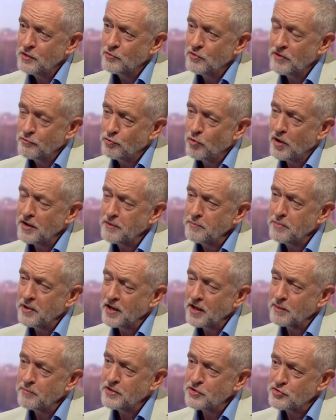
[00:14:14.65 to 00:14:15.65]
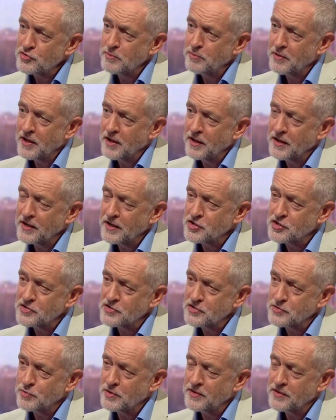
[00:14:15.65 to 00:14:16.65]
We've won parliamentary
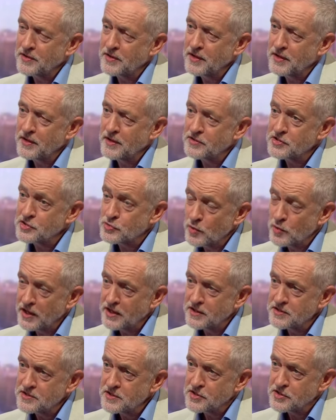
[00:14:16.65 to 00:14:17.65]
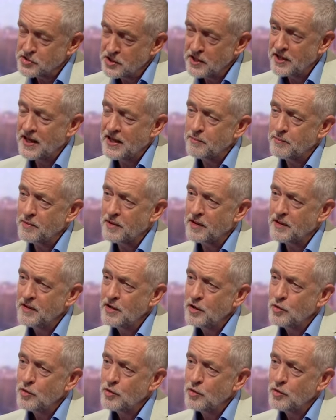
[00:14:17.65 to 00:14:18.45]
by-elections with swings to Labour.